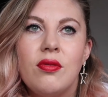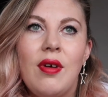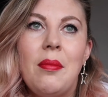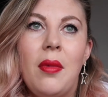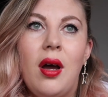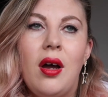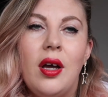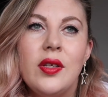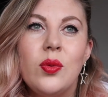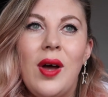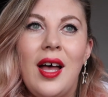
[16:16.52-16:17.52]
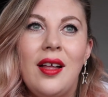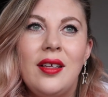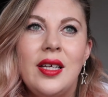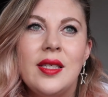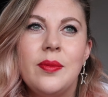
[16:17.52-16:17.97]
Grandma as
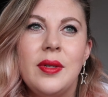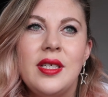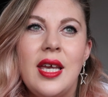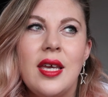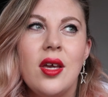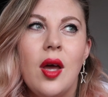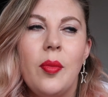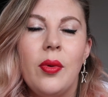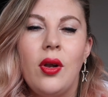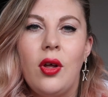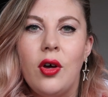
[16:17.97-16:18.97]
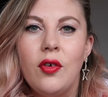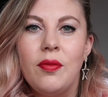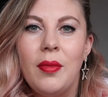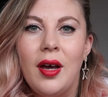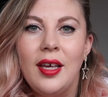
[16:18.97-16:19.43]
well has been taking up a lot
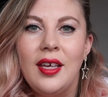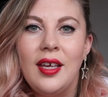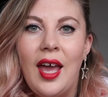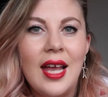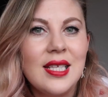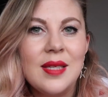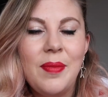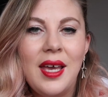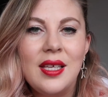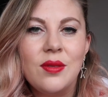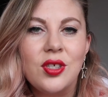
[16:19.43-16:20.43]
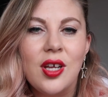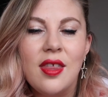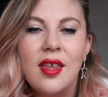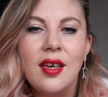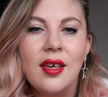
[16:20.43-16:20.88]
of my headspace, which
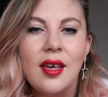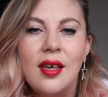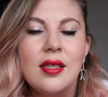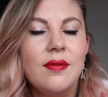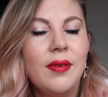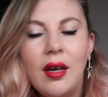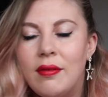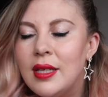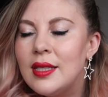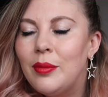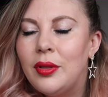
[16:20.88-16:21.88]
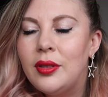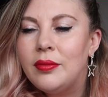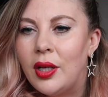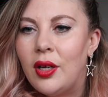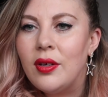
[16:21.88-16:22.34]
I think is very
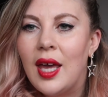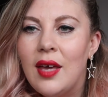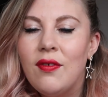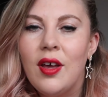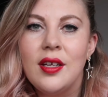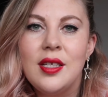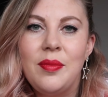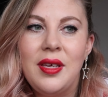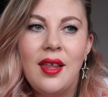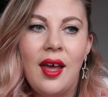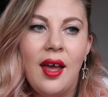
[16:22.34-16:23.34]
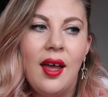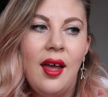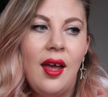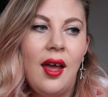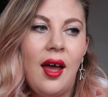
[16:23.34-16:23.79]
reasonable and okay for her to be
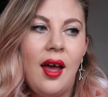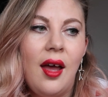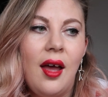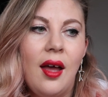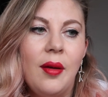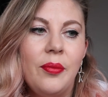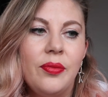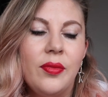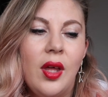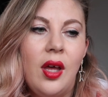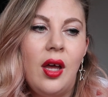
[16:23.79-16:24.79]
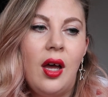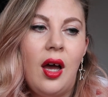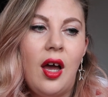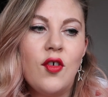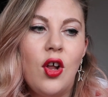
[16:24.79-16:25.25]
there.
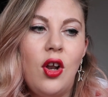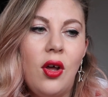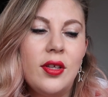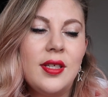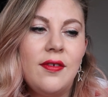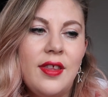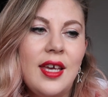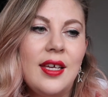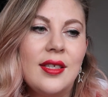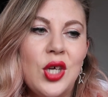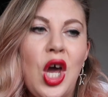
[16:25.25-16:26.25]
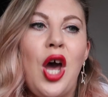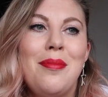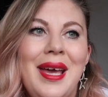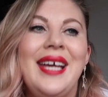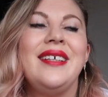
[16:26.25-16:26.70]
I've got lots of things
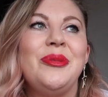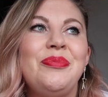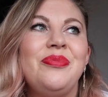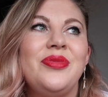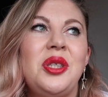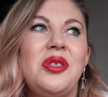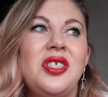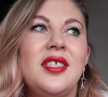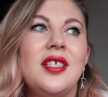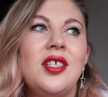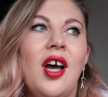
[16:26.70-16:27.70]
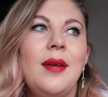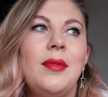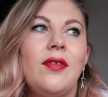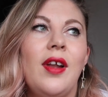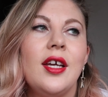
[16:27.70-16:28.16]
coming, so it's just a
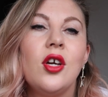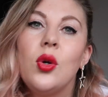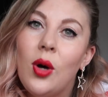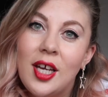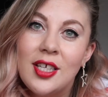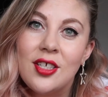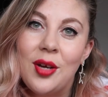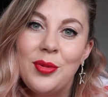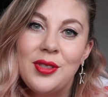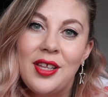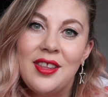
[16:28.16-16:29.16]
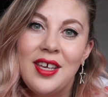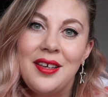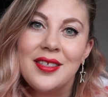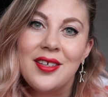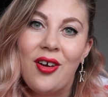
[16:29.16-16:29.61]
time of like a quiet time, and then
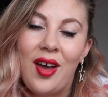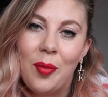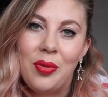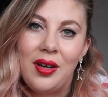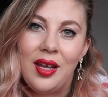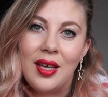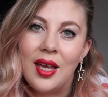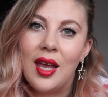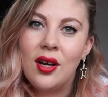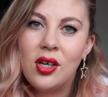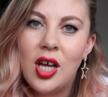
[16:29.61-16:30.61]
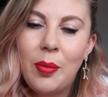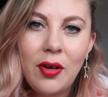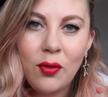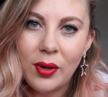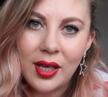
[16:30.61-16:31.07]
things are happening in a
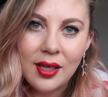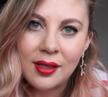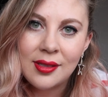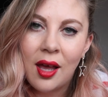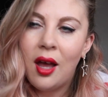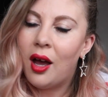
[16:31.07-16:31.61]
couple of weeks.